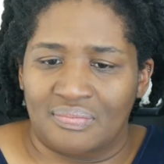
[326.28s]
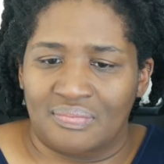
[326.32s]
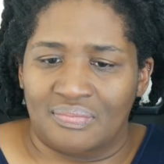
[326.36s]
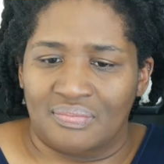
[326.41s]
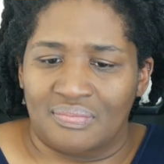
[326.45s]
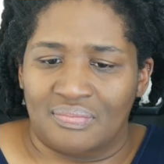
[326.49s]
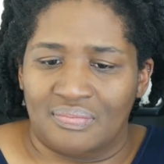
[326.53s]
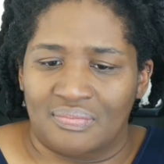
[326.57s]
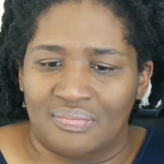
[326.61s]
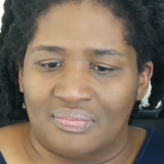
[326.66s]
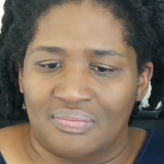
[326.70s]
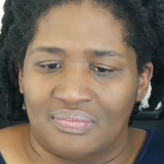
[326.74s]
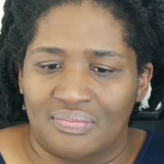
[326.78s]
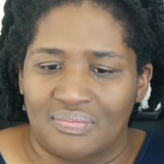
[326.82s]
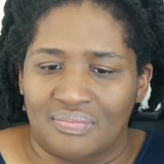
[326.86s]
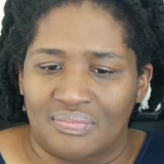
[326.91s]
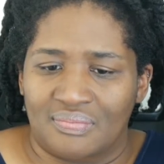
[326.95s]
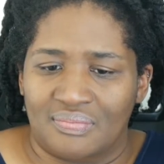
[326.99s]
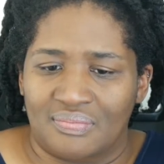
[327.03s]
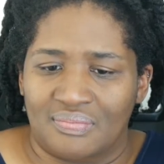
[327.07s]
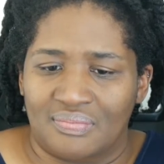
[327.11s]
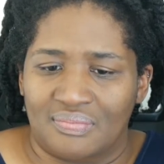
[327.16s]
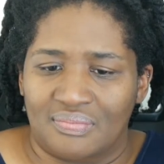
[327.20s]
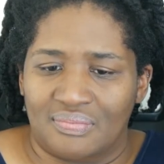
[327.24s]

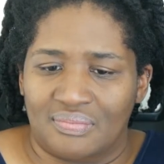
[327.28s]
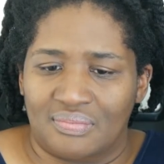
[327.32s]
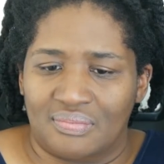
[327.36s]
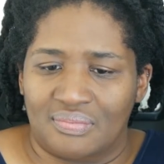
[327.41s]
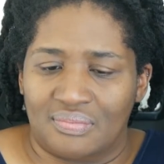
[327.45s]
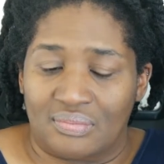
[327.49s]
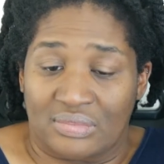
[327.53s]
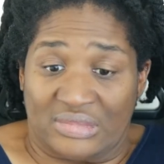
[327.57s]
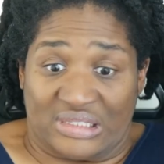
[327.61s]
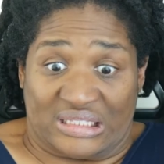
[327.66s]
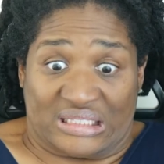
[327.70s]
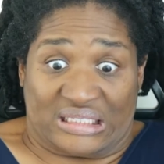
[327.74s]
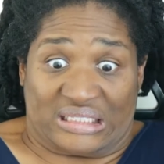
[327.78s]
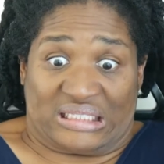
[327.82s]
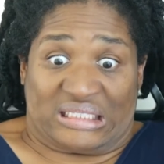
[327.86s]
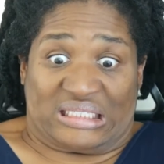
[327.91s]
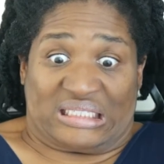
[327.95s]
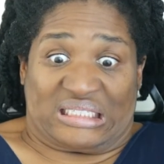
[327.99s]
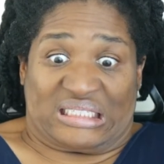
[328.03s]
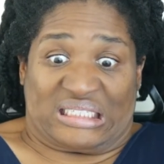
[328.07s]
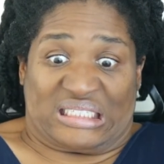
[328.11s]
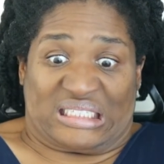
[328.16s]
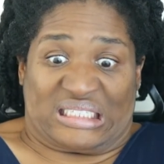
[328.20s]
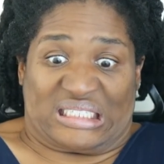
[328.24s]

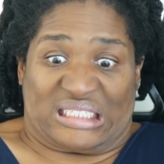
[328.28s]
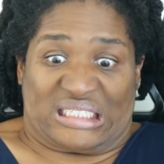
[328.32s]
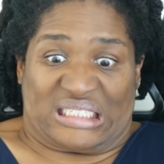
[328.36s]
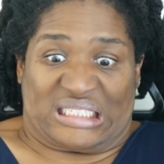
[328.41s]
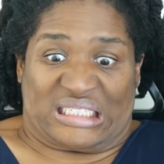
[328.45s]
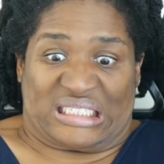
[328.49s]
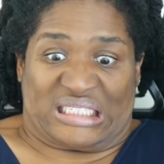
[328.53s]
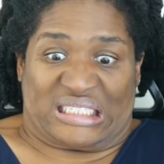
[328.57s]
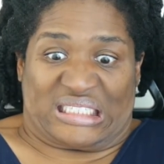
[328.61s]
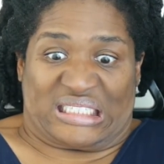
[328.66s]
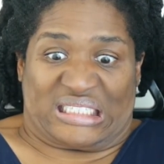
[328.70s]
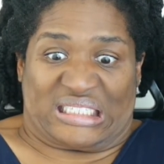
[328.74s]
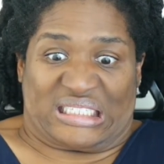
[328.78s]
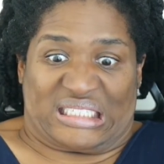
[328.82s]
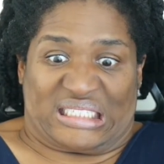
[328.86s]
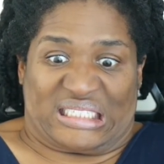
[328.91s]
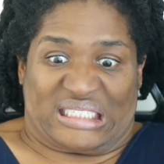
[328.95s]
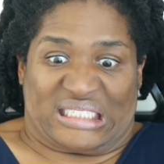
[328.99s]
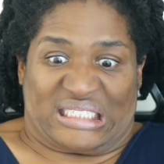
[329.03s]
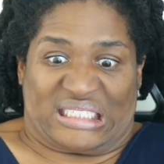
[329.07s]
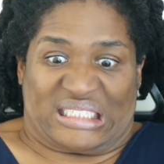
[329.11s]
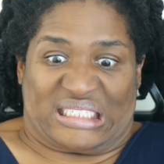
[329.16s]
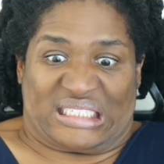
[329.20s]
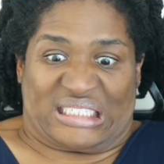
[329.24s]

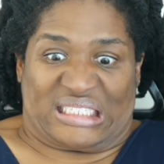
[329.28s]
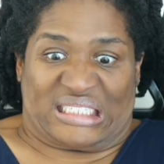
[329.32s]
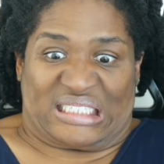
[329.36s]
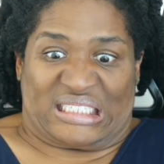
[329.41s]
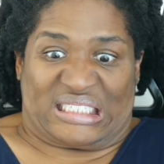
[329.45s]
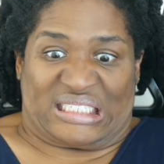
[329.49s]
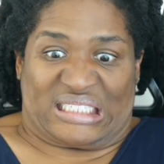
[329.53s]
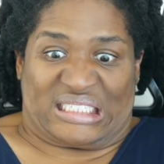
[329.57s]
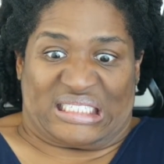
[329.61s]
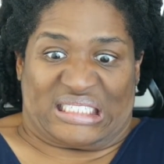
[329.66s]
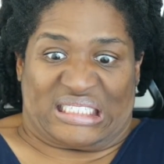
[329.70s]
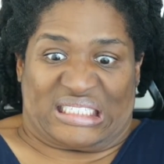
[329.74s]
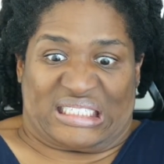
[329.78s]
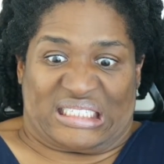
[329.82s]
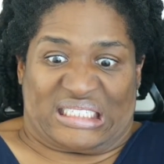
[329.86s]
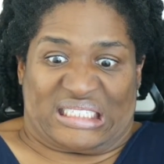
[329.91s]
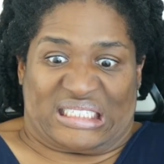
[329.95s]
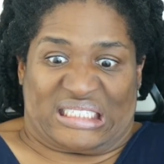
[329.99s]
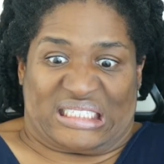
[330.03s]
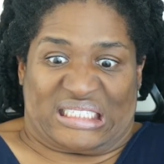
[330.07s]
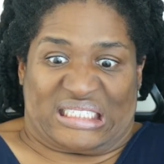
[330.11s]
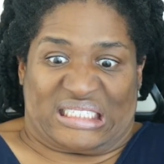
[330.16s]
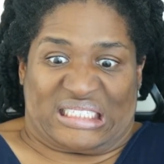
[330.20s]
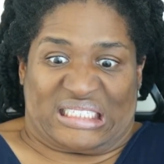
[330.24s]

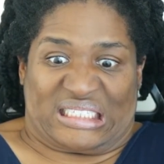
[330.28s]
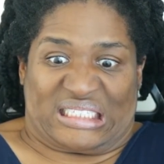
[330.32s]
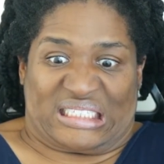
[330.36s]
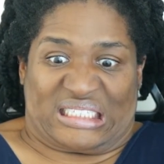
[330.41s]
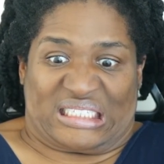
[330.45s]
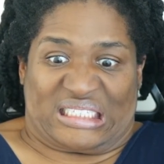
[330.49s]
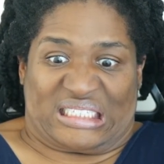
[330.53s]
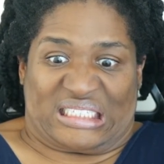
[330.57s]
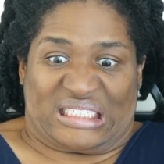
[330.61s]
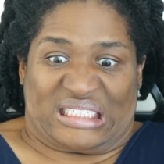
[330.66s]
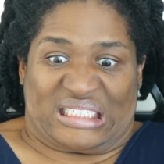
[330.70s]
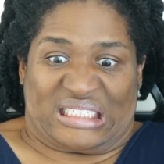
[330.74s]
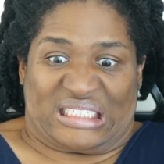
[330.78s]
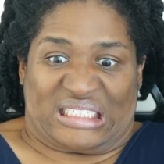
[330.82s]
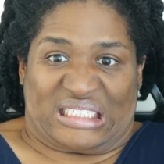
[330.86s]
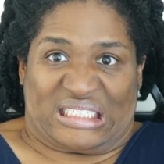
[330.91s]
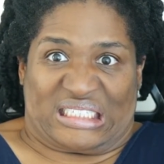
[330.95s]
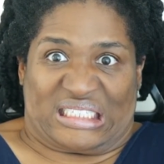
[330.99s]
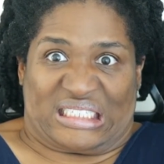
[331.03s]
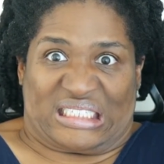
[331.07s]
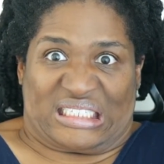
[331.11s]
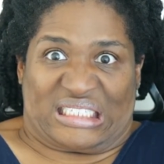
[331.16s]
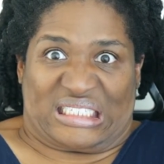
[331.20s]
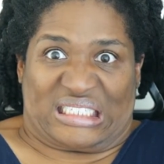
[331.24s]

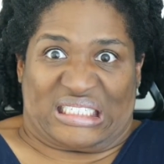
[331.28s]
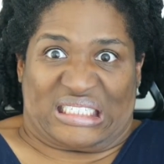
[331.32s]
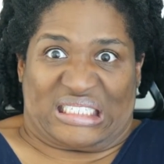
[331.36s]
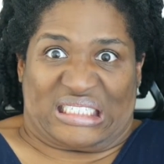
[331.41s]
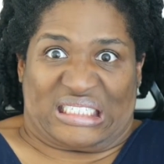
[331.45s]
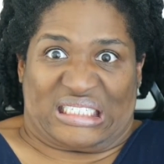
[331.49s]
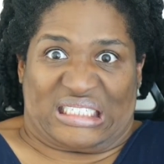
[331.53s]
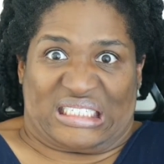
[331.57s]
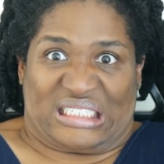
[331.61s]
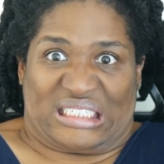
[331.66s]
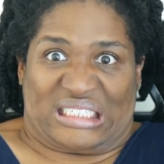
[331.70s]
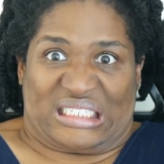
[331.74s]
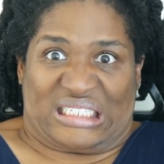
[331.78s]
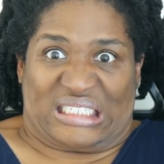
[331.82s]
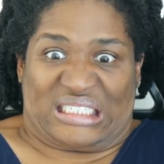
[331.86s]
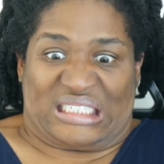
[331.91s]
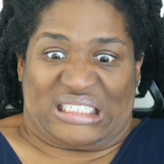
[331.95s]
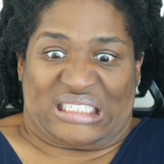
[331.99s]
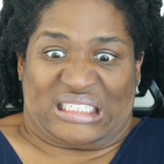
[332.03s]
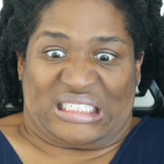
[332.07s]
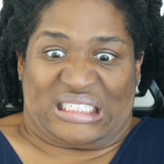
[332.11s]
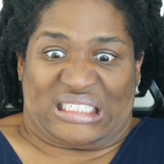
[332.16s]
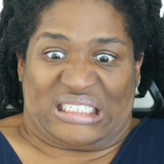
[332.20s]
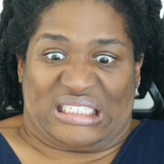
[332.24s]

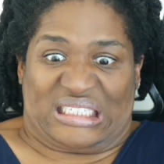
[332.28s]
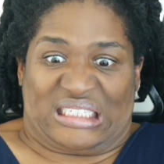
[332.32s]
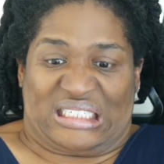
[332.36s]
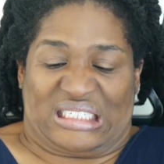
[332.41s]
[no speech]